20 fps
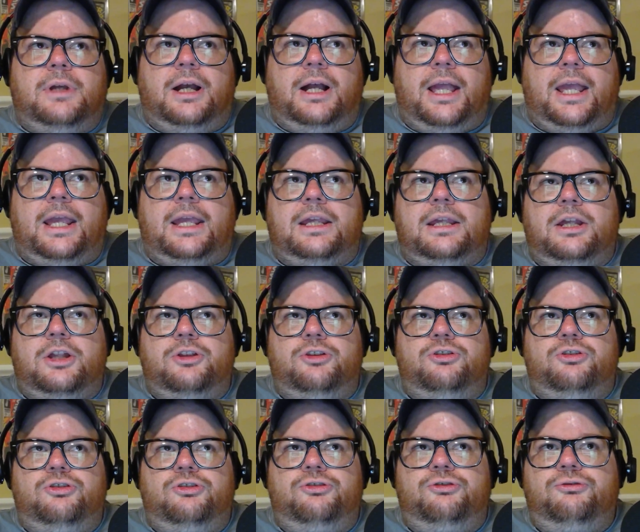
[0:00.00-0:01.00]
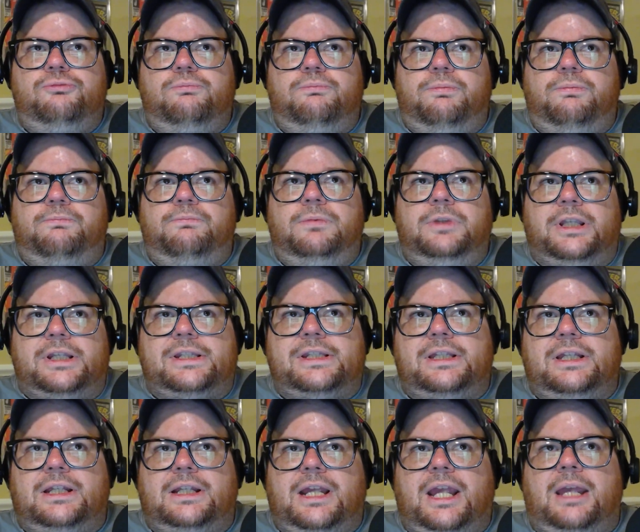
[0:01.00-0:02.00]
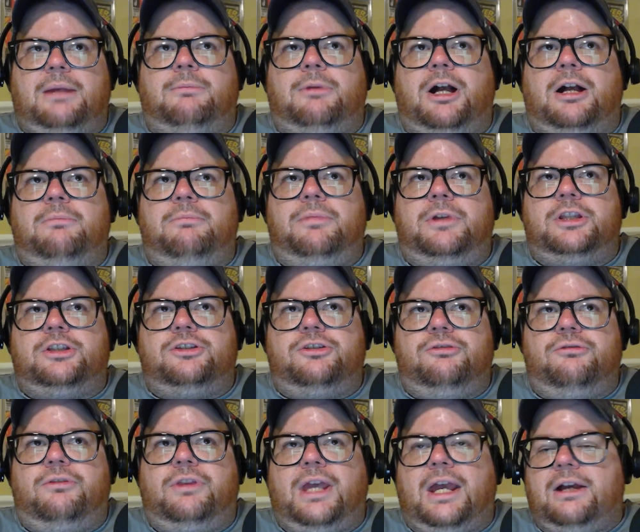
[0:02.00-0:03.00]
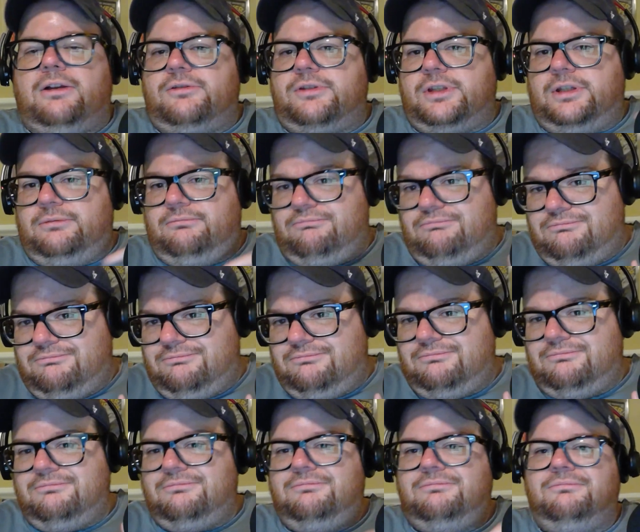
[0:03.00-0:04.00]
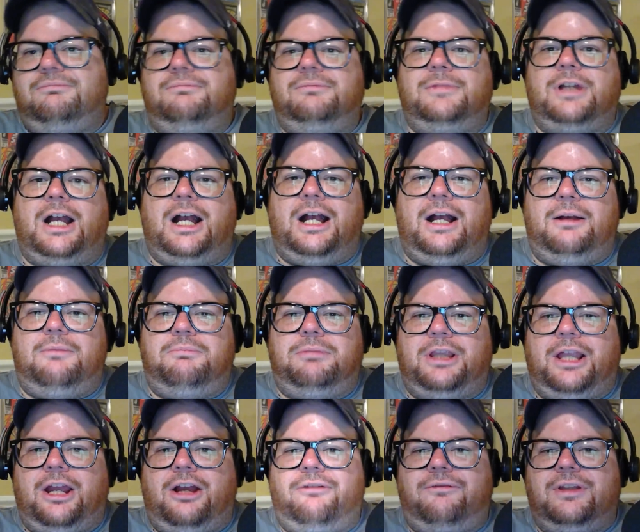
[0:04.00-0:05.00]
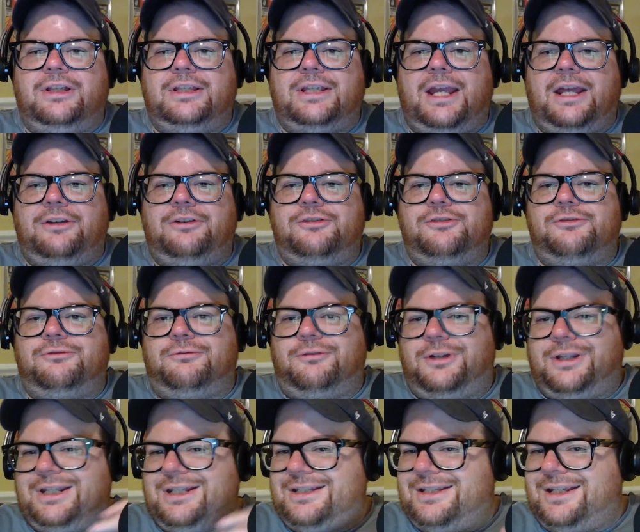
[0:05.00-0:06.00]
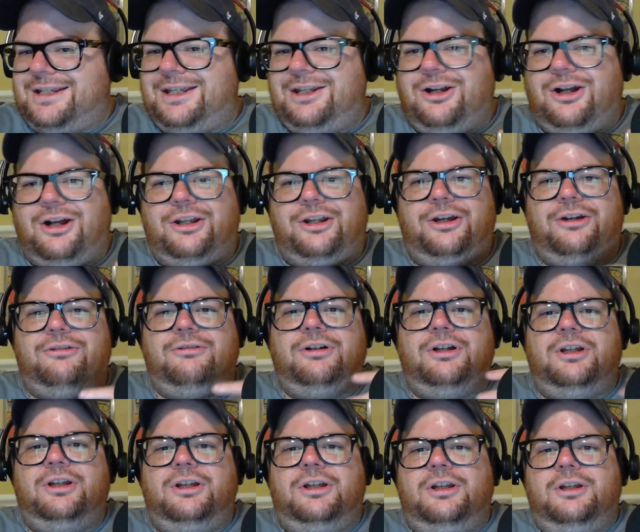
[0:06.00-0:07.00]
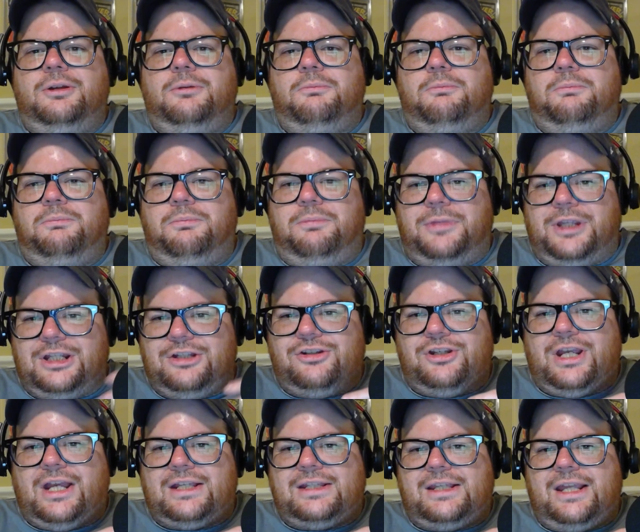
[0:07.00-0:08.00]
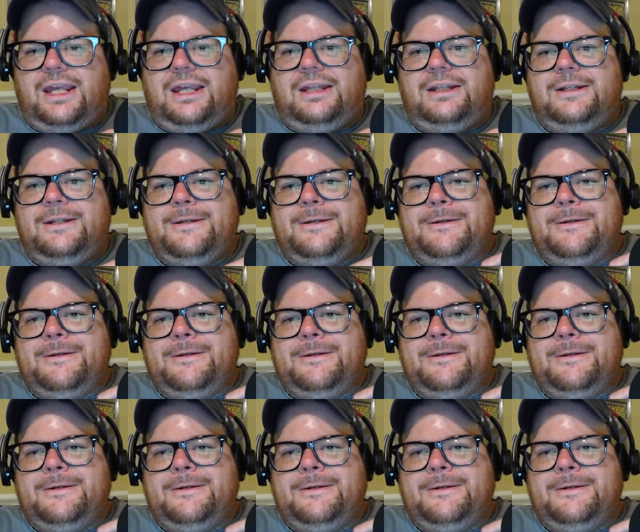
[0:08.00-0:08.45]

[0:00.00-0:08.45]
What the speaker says: A new listing came up, a 2000 playoff contenders rookie ticket auto, BGS 8.